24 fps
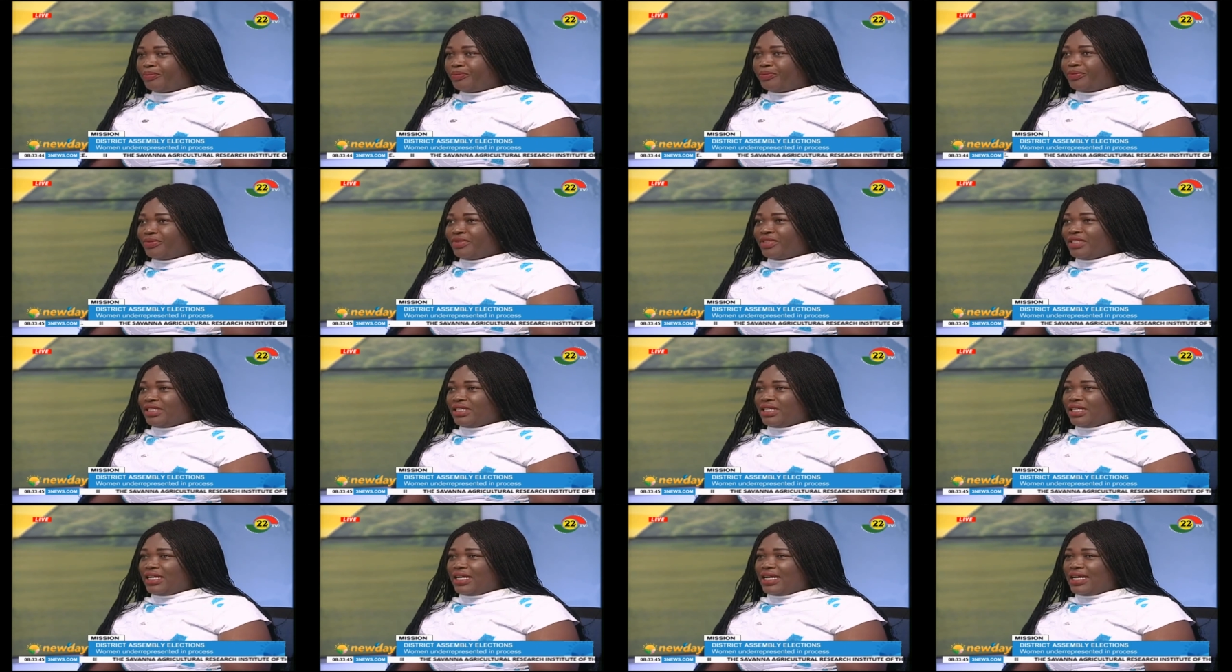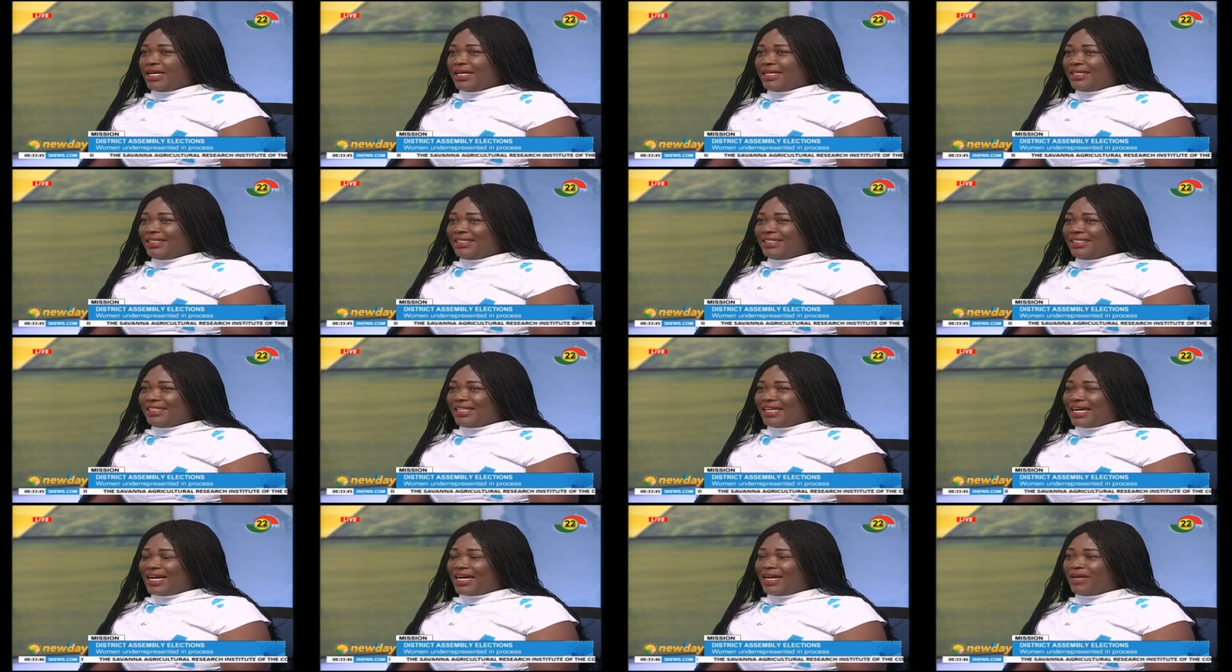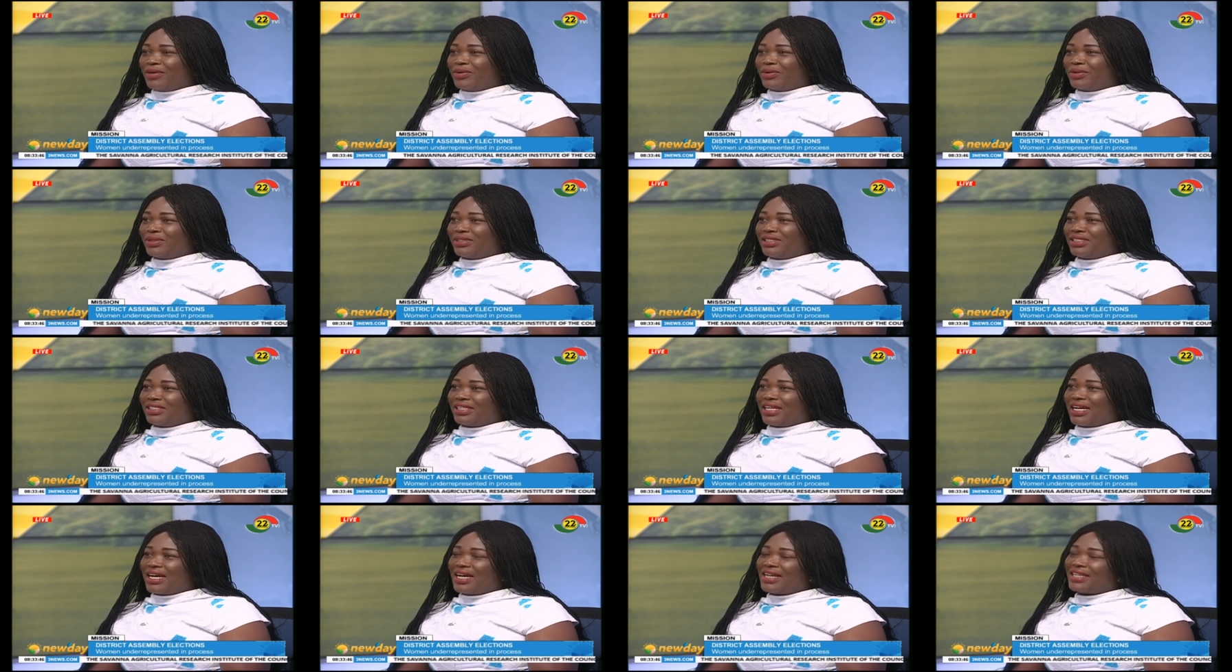Oh, nice. And I
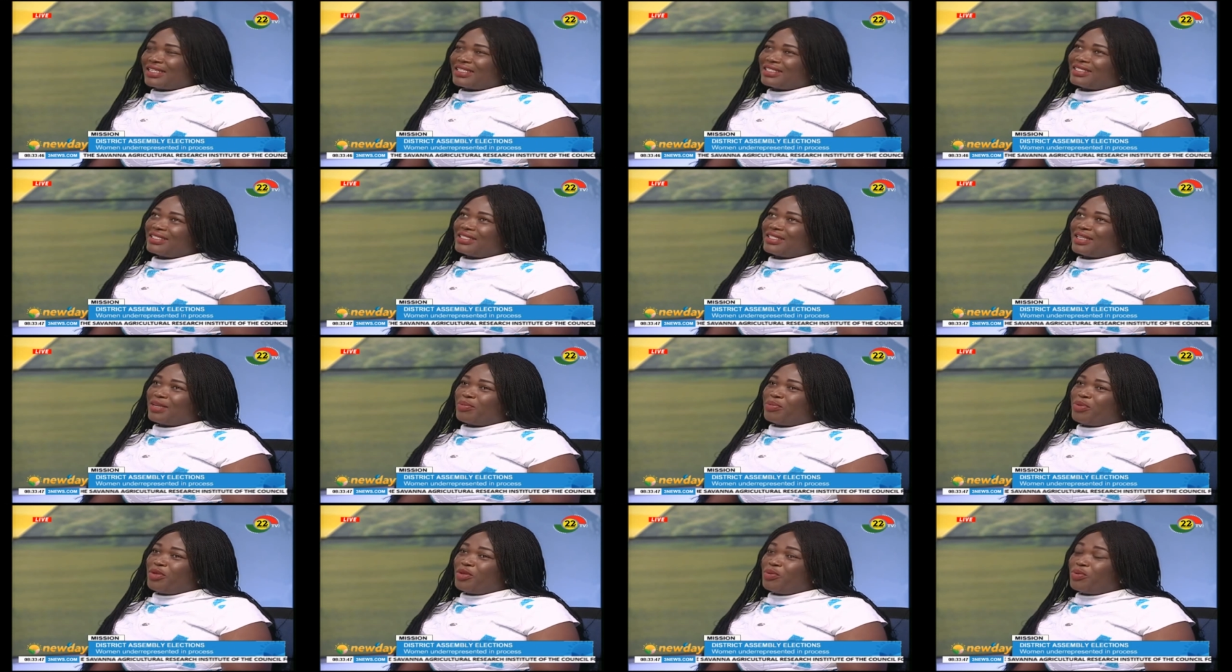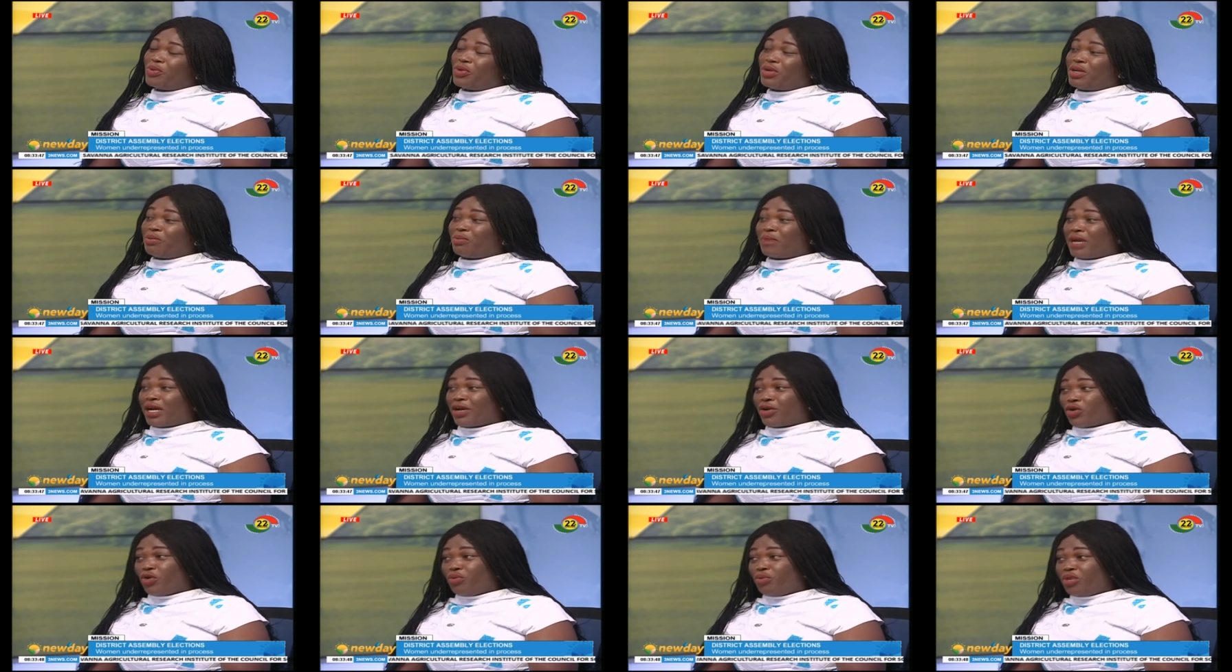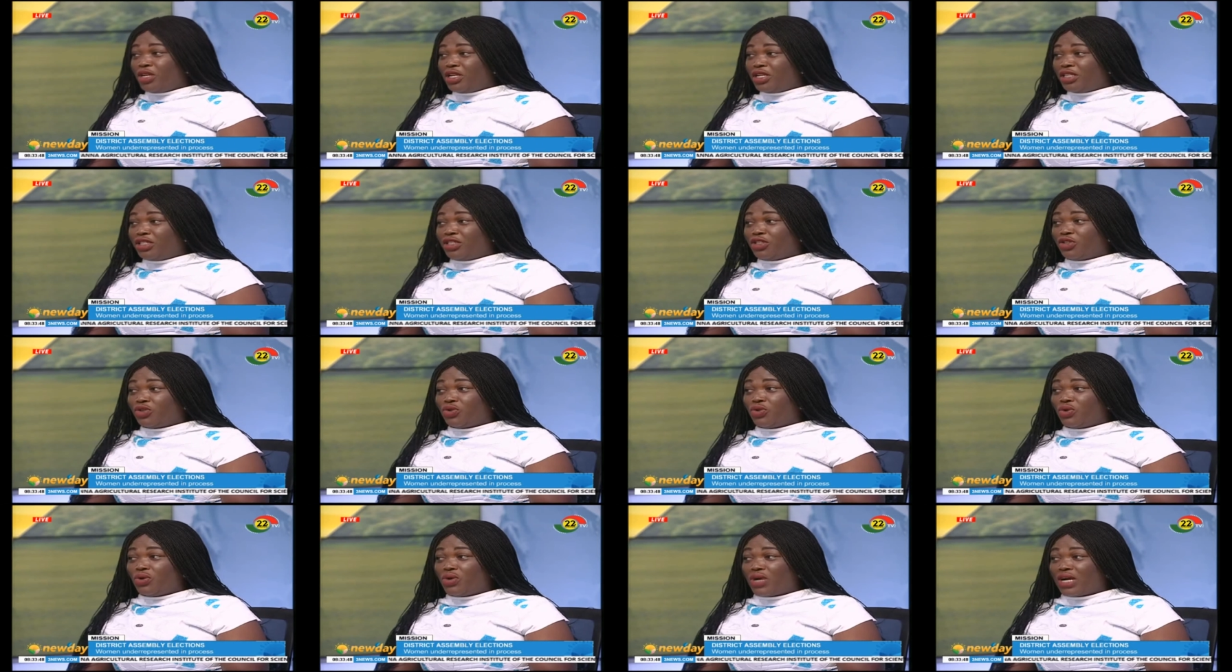would ask the people in my community
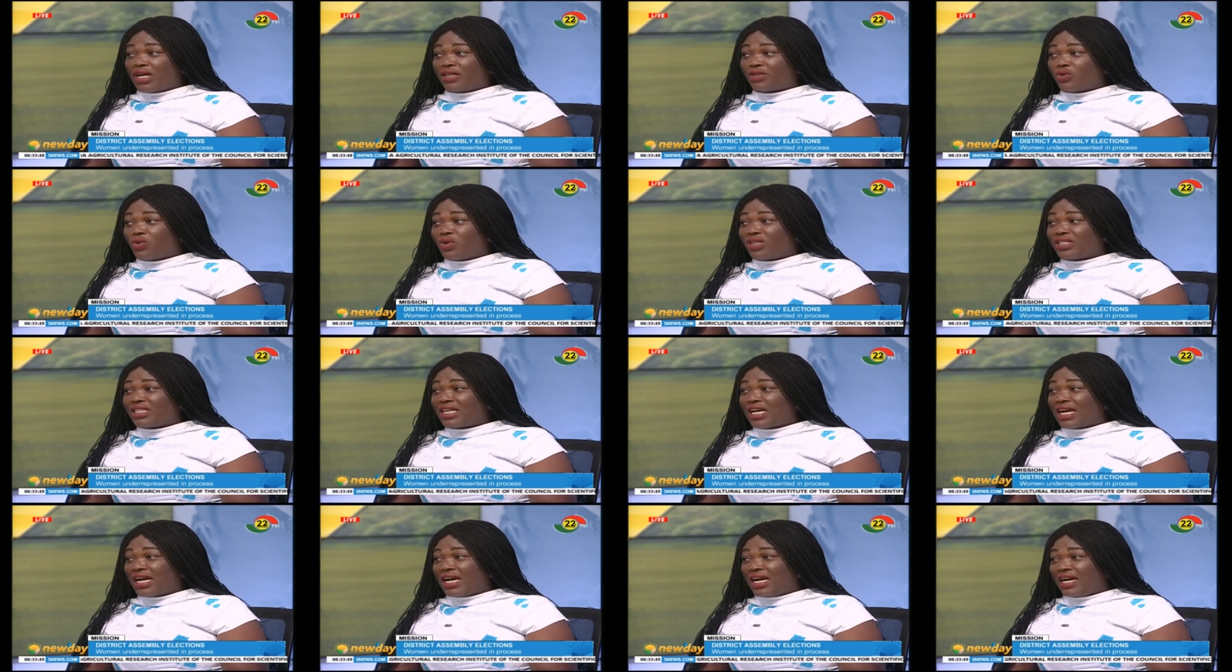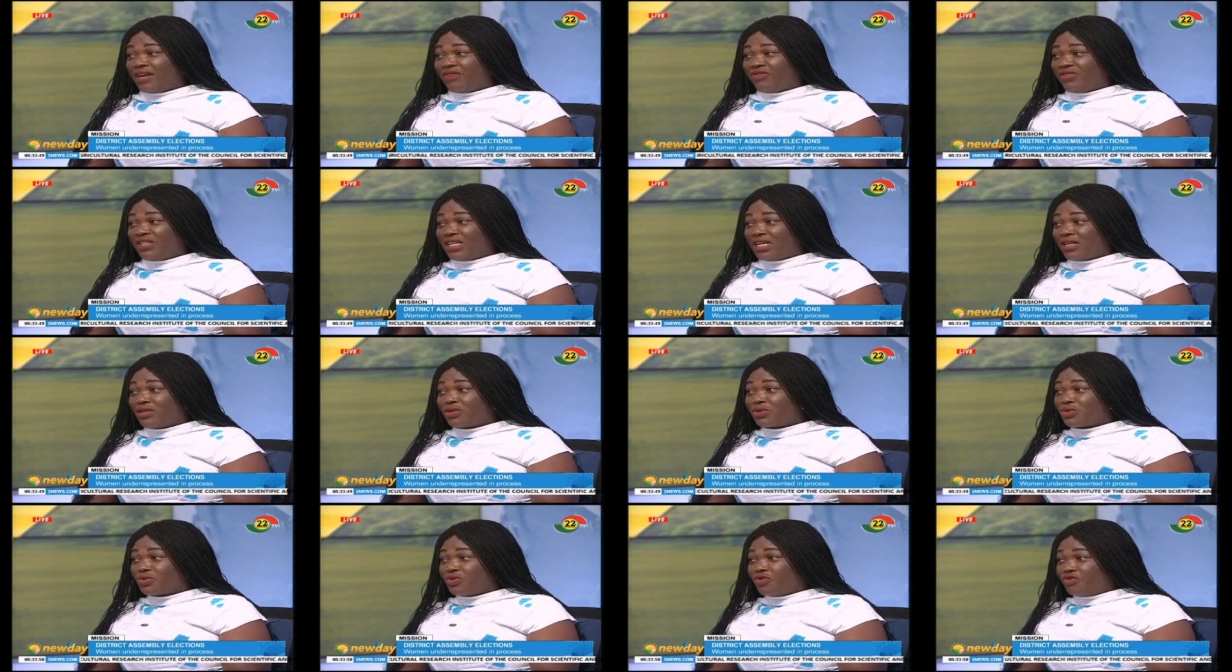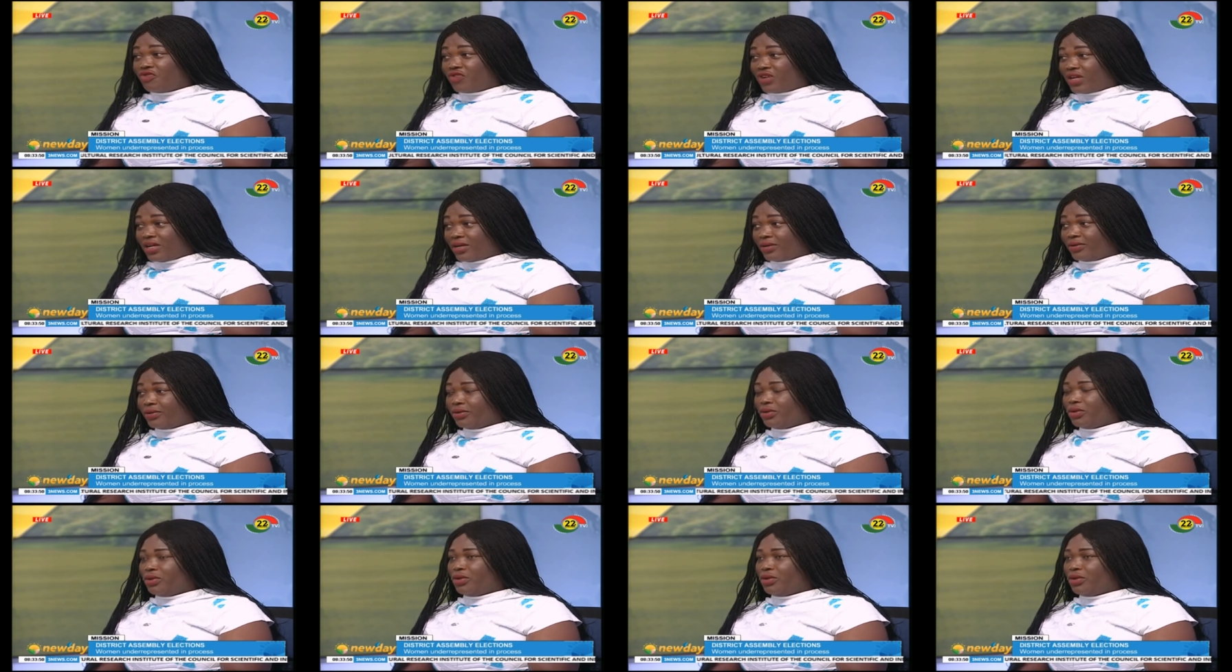to look at what I have done so far.